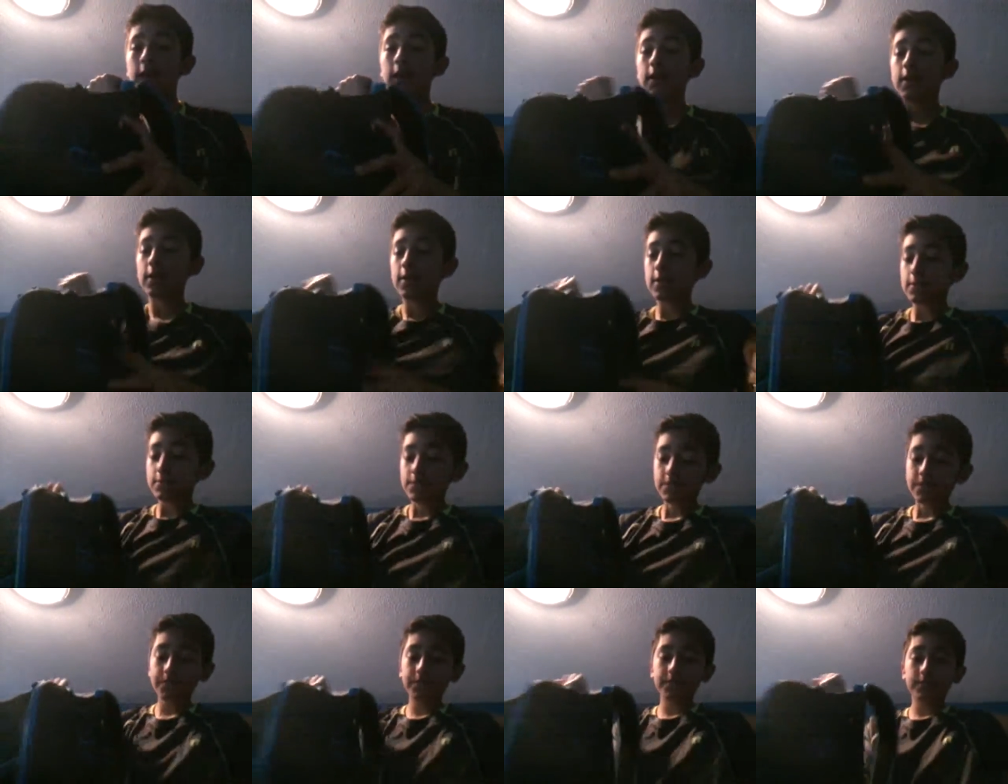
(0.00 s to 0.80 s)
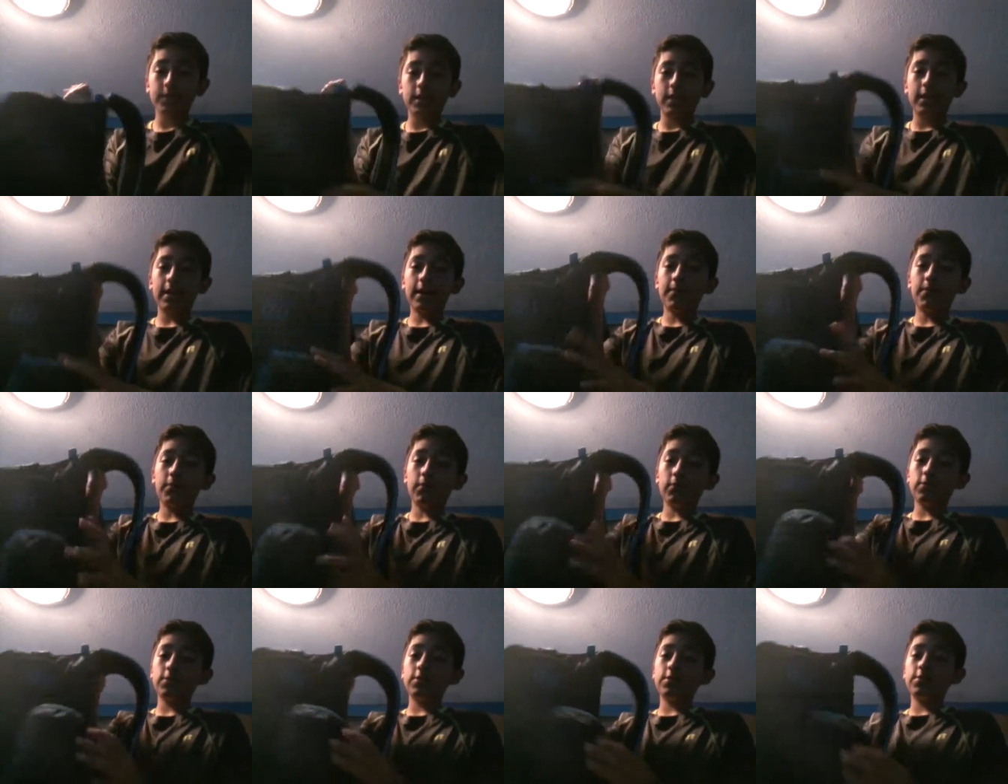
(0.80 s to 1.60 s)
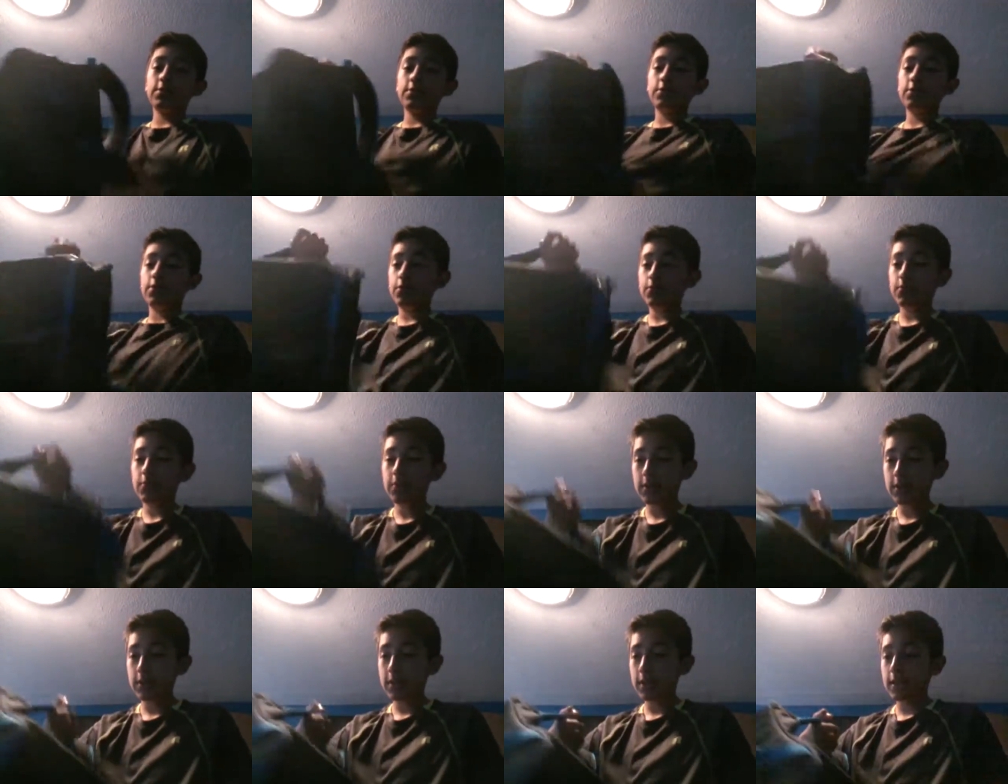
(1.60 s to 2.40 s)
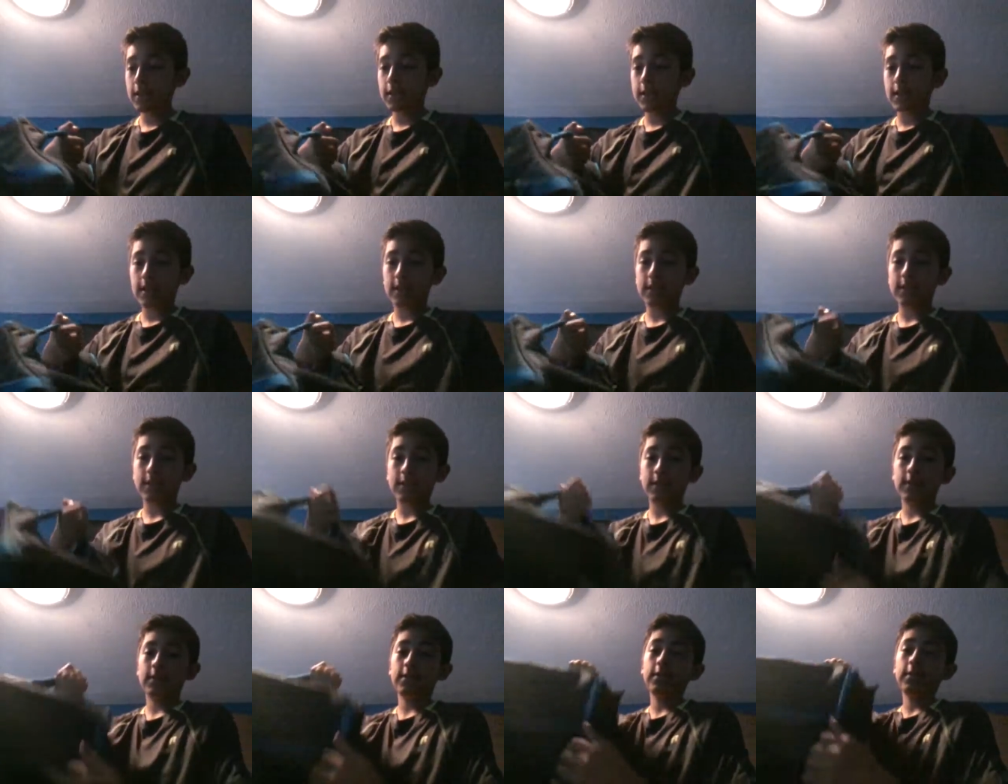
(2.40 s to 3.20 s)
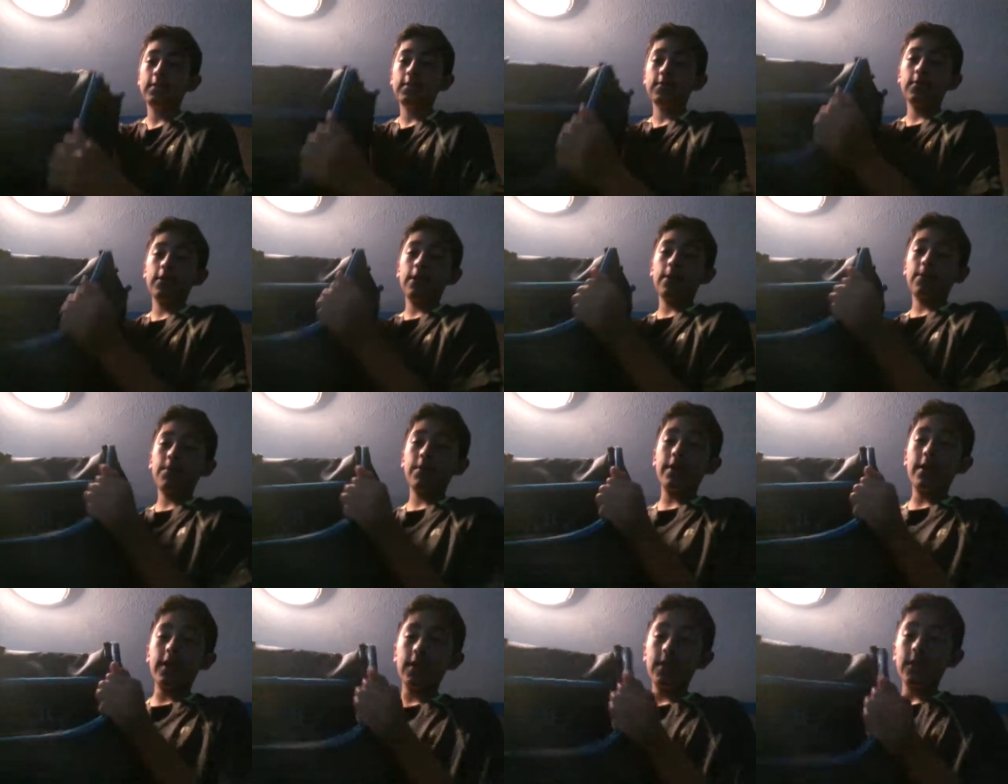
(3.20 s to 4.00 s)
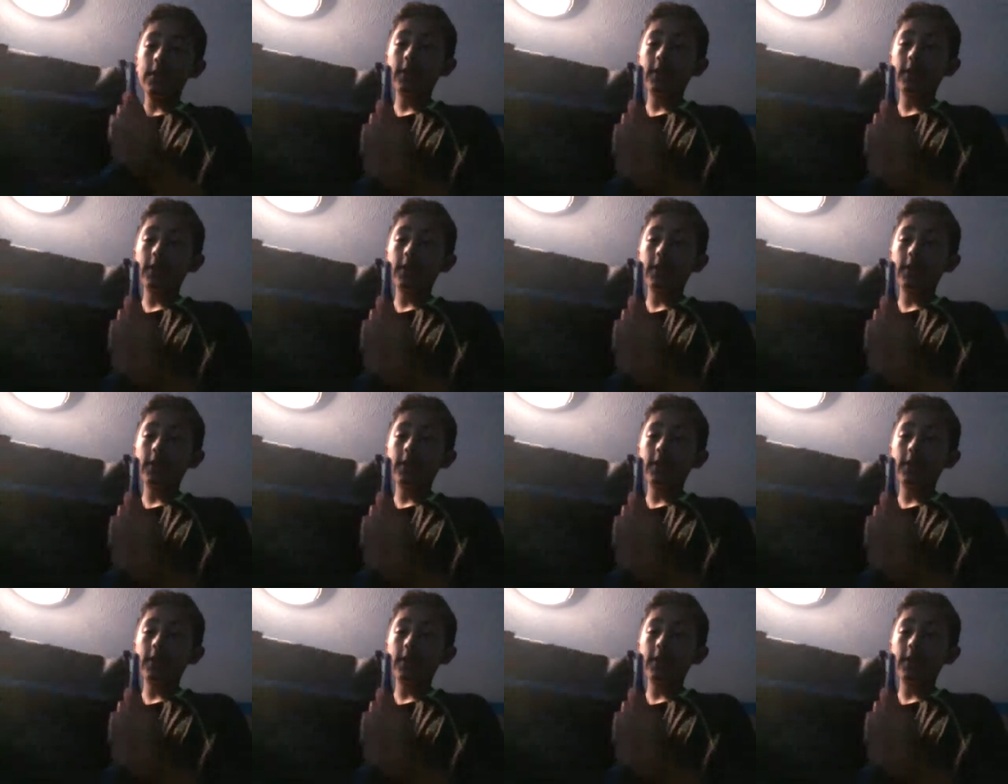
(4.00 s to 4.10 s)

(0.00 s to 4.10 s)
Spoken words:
at. Cup holders too. And then where you put your